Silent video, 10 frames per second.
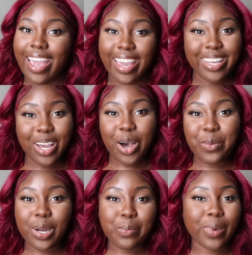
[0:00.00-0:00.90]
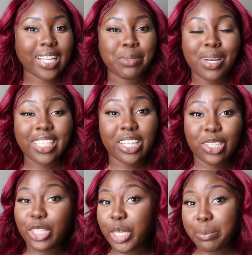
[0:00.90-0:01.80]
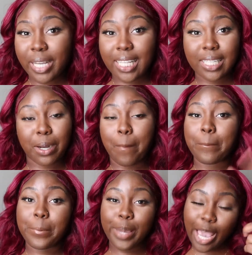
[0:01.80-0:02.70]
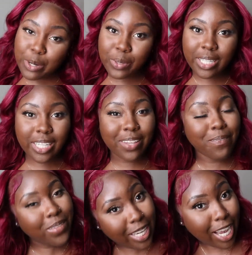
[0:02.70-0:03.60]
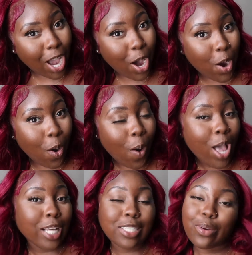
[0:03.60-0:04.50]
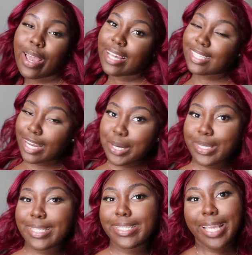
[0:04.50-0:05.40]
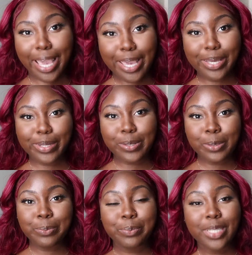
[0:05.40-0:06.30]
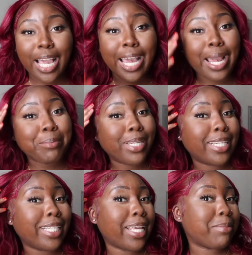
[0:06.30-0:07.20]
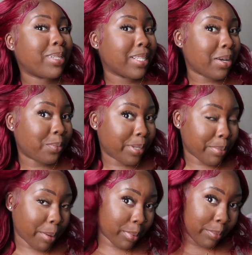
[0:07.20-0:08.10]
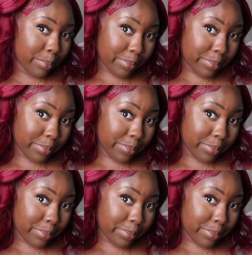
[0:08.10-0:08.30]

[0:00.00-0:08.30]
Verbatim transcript: hey y'all welcome back to my channel sugar Michayla and i'm back with another video so as y'all can tell i got me another amazon wig baby